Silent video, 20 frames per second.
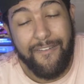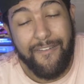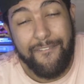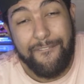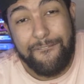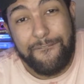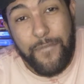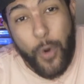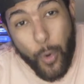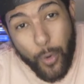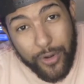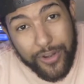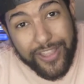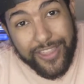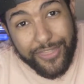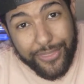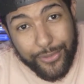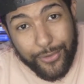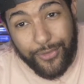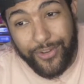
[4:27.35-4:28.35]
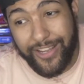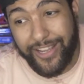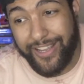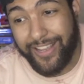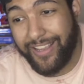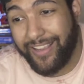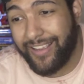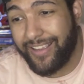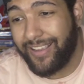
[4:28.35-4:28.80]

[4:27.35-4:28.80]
43.